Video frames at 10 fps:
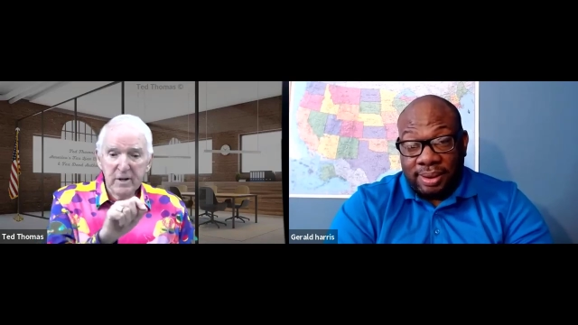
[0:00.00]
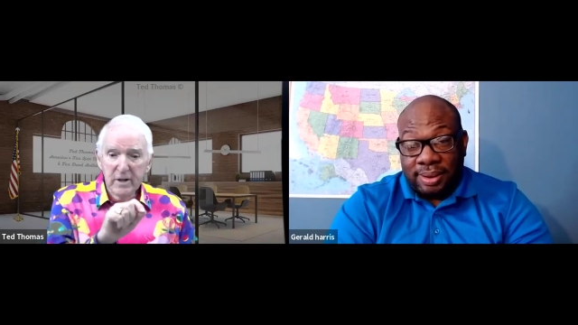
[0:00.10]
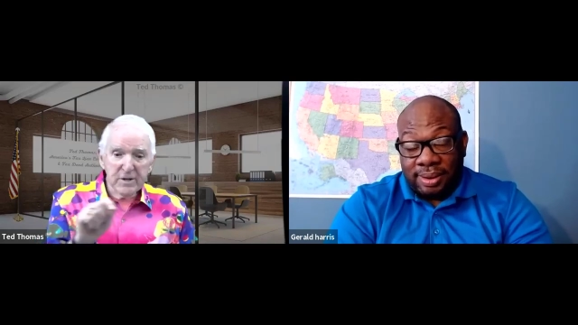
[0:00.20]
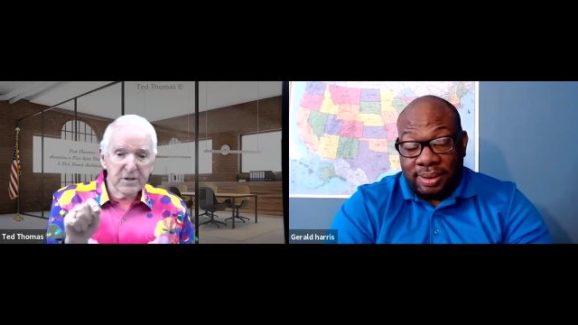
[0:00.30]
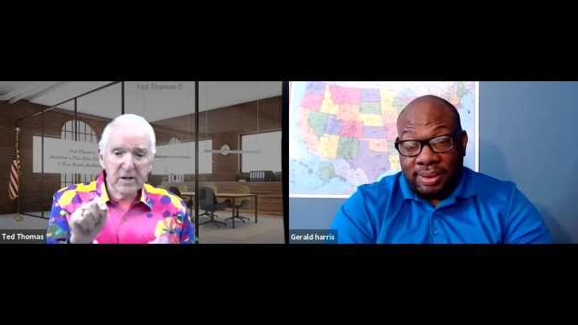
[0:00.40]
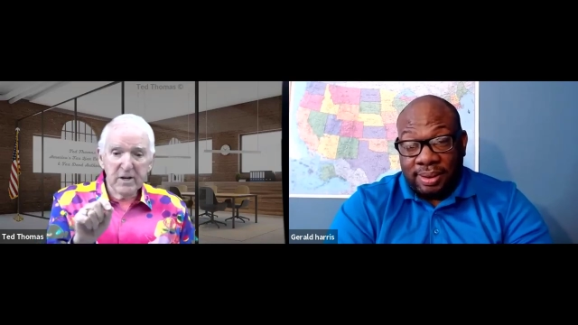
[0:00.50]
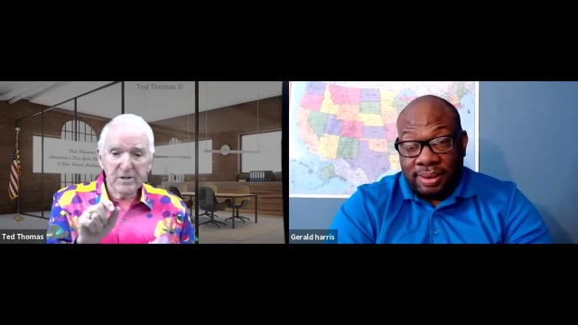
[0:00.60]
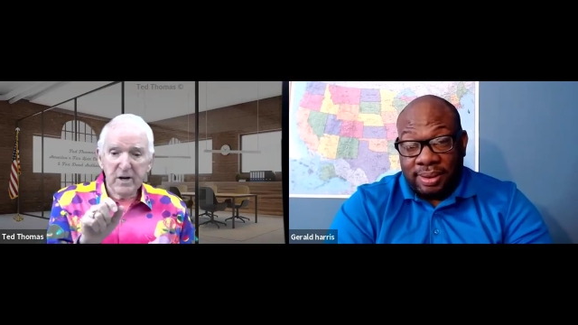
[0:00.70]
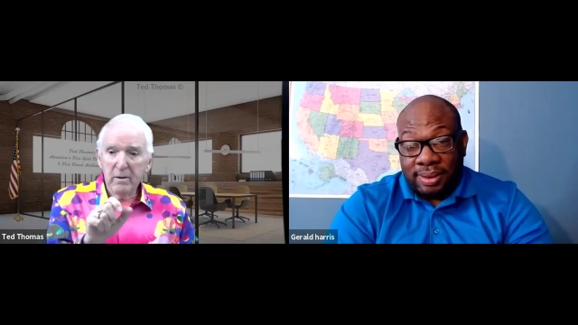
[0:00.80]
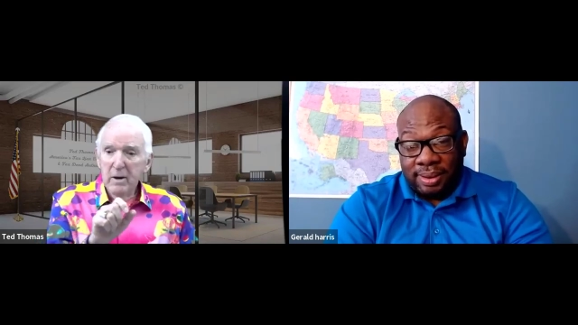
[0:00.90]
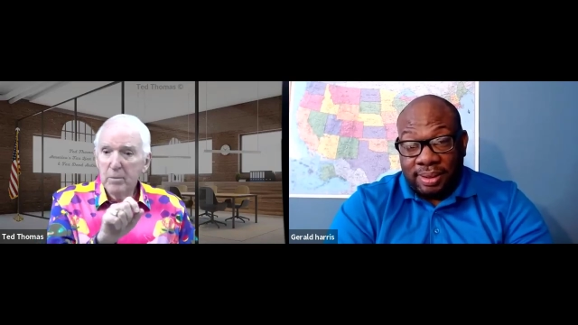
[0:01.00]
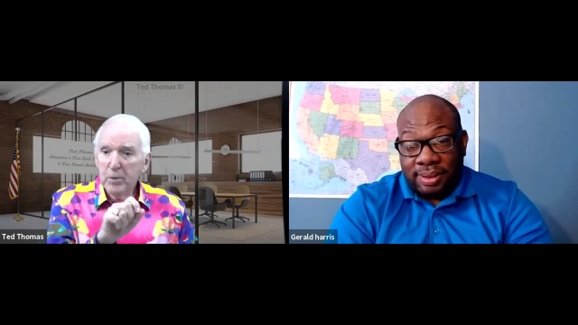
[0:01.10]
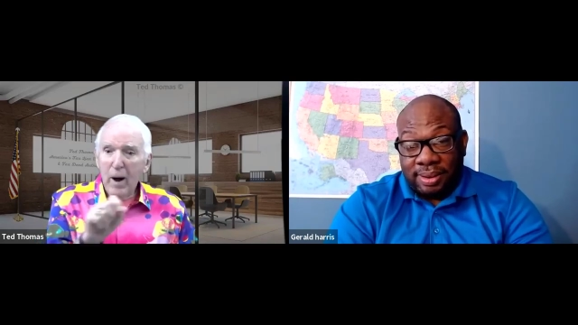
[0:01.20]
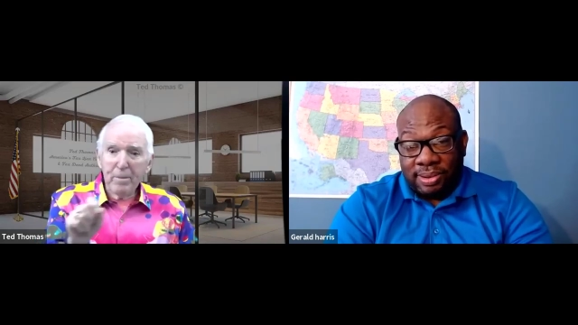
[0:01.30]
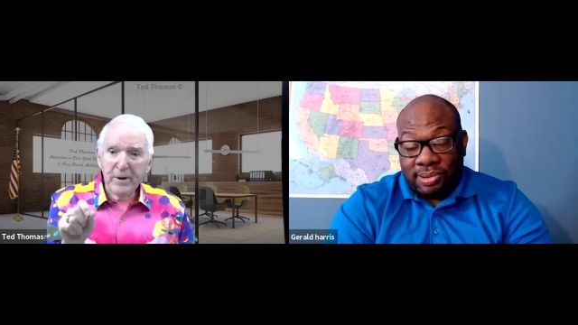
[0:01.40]
Speaker 1: The list is a
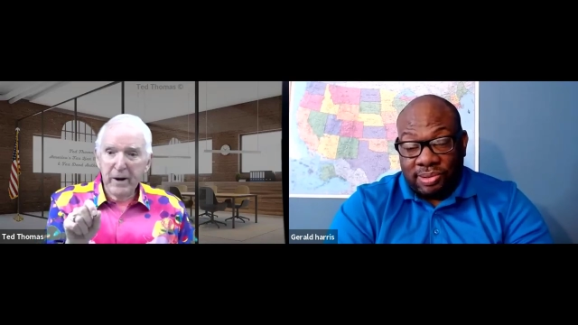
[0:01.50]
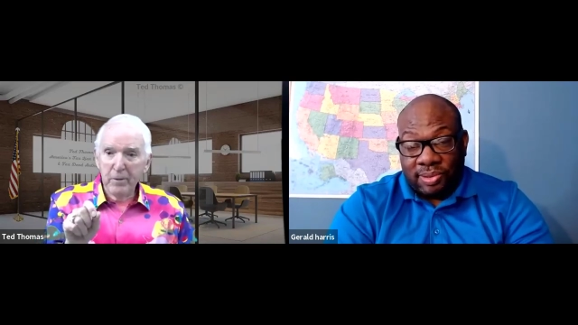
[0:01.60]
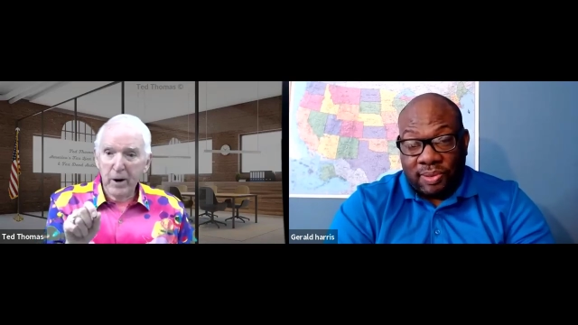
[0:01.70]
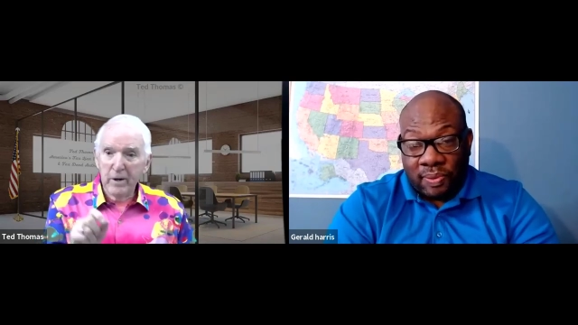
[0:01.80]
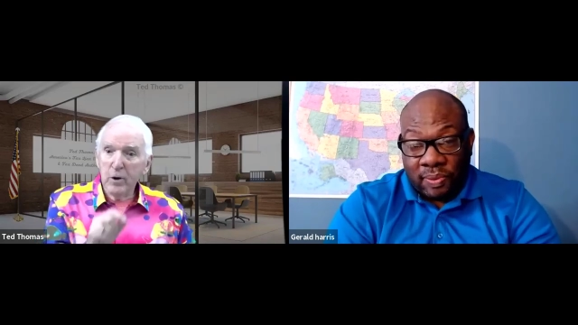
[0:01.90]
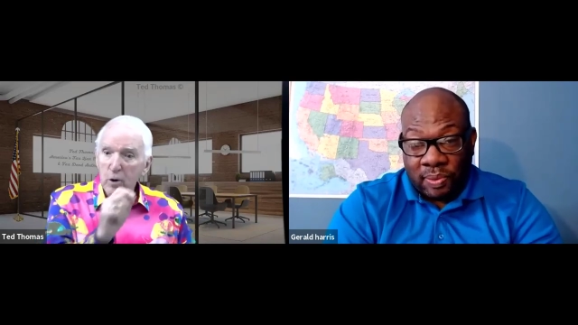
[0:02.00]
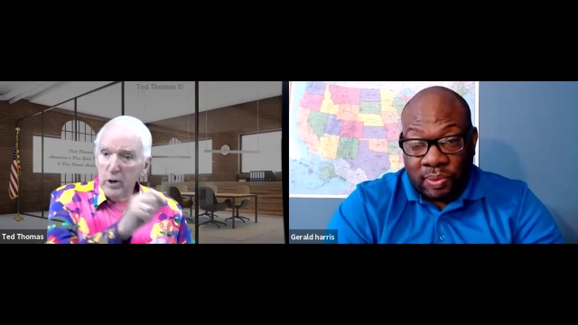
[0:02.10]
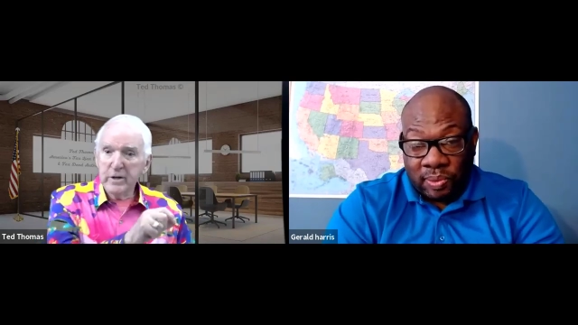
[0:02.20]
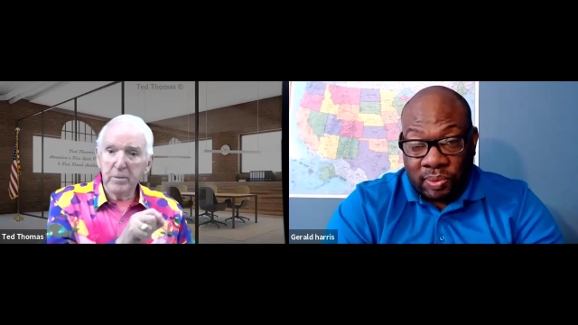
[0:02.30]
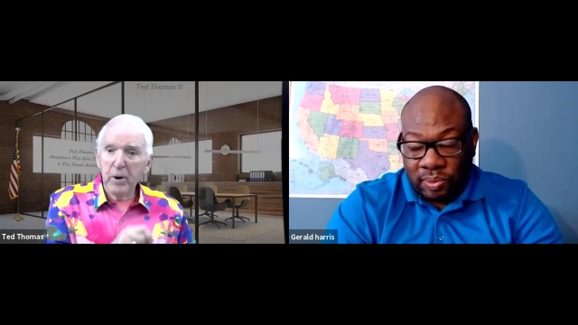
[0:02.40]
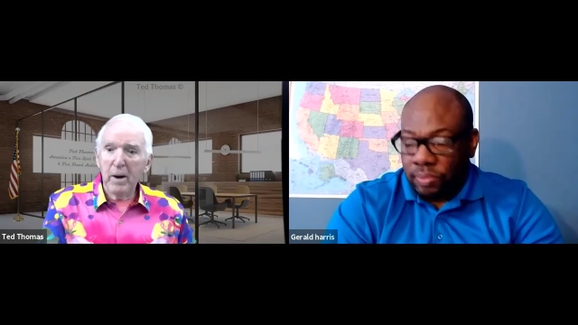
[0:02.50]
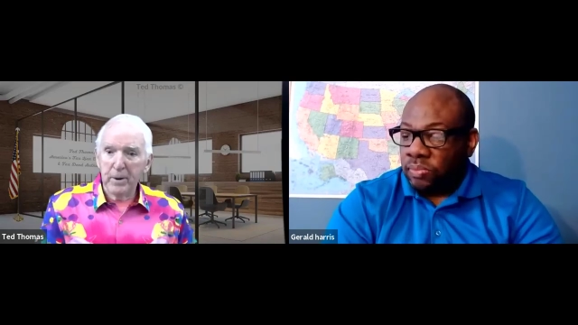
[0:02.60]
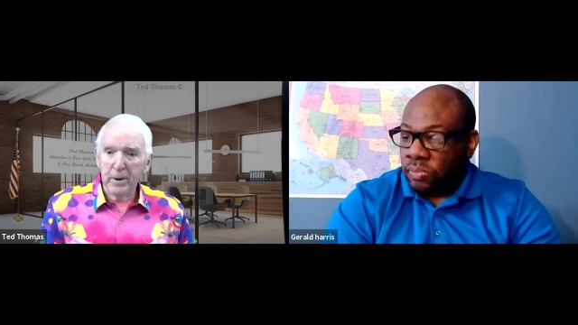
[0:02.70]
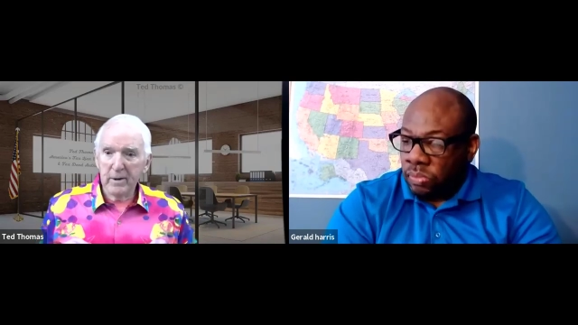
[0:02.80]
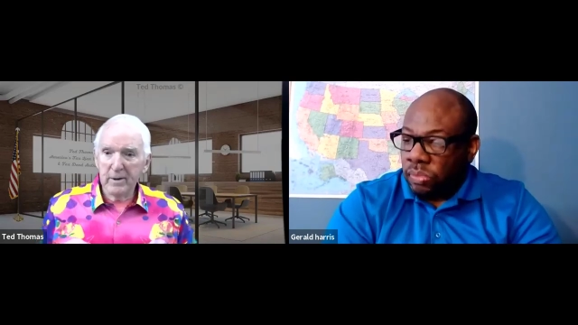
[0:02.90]
property number You can go look at the
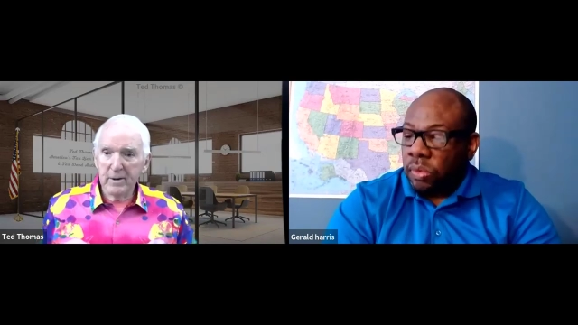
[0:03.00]
property